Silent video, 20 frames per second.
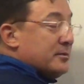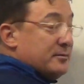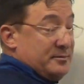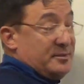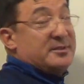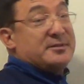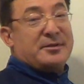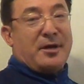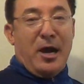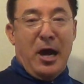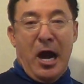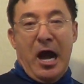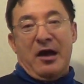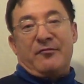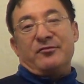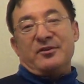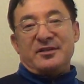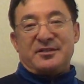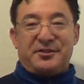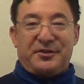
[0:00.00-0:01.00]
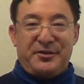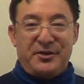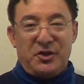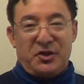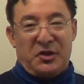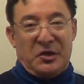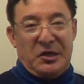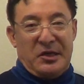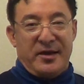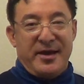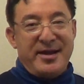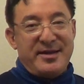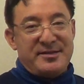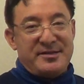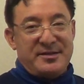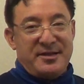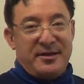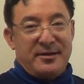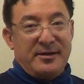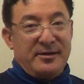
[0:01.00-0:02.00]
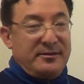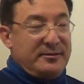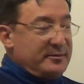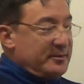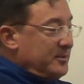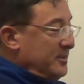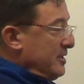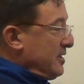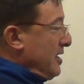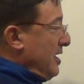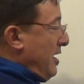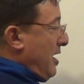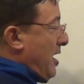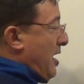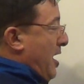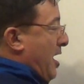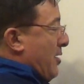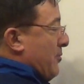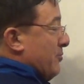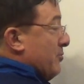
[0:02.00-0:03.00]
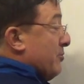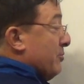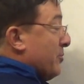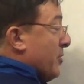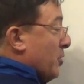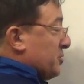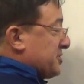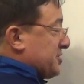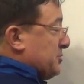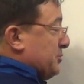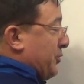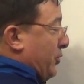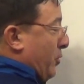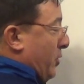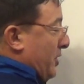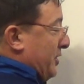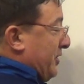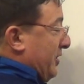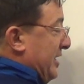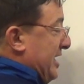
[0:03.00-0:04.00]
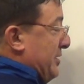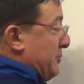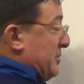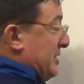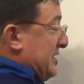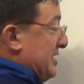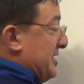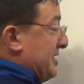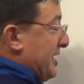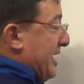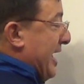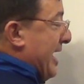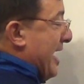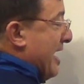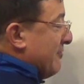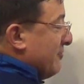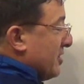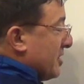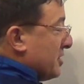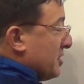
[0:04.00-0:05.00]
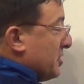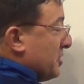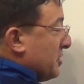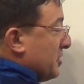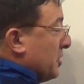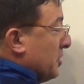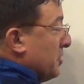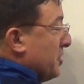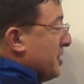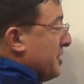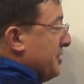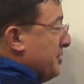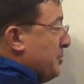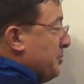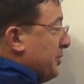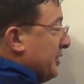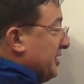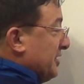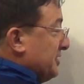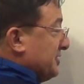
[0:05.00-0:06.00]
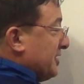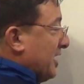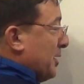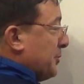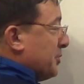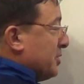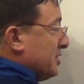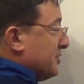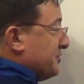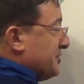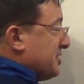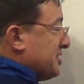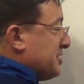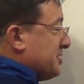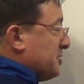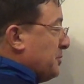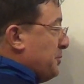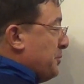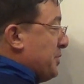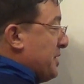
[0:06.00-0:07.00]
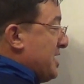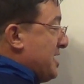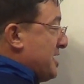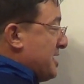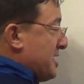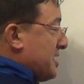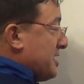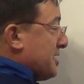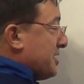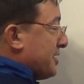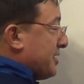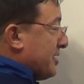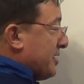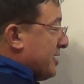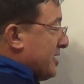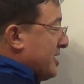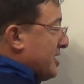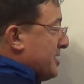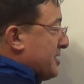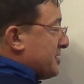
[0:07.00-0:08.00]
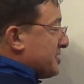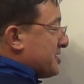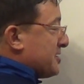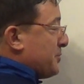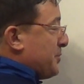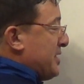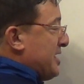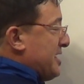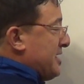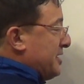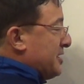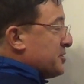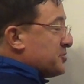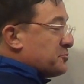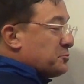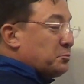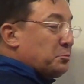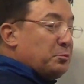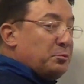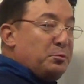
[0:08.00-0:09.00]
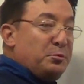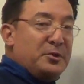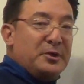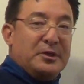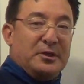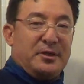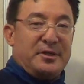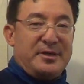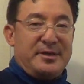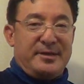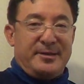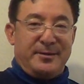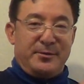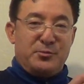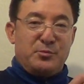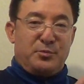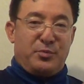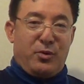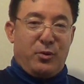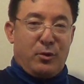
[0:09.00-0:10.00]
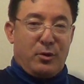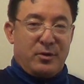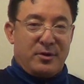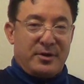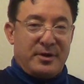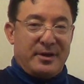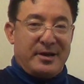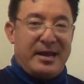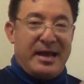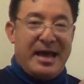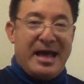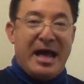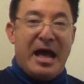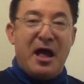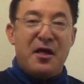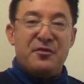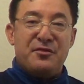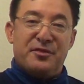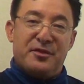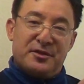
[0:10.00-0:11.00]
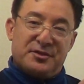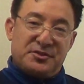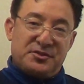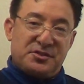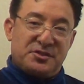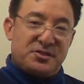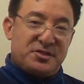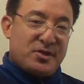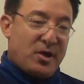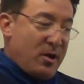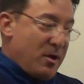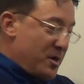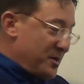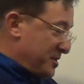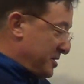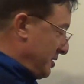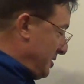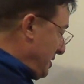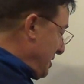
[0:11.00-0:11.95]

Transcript: is obviously a good idea. Most importantly, we need to have a good buildup of speed. Speed is really important at the start.